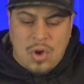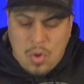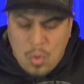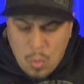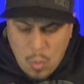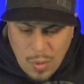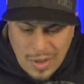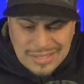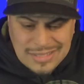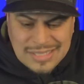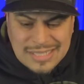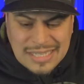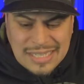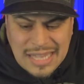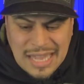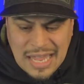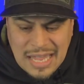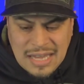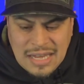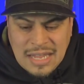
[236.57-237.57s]
Once
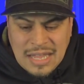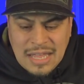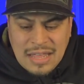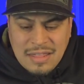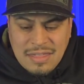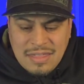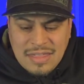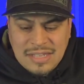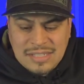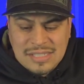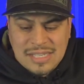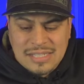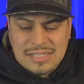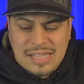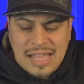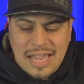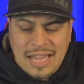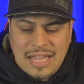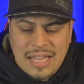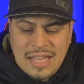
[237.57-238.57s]
again, this
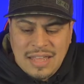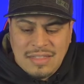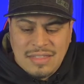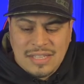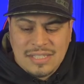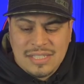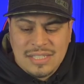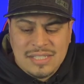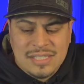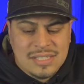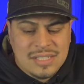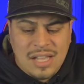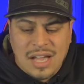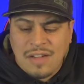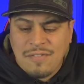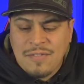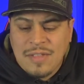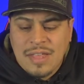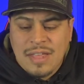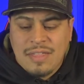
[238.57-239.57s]
is
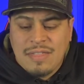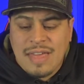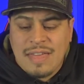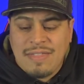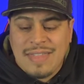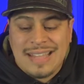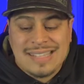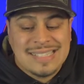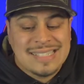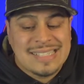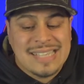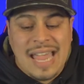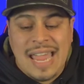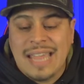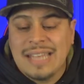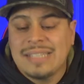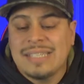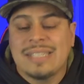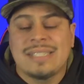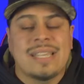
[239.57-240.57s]
stuff that
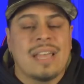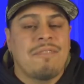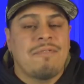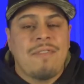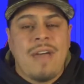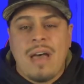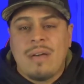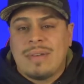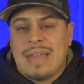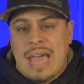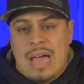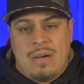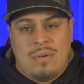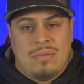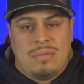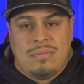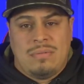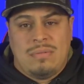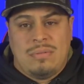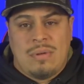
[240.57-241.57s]
scientists have found
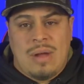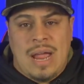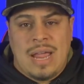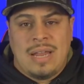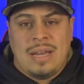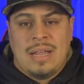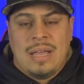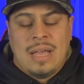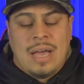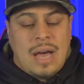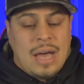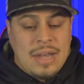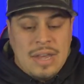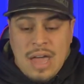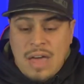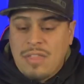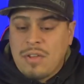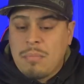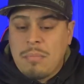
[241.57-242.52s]
out. Right, another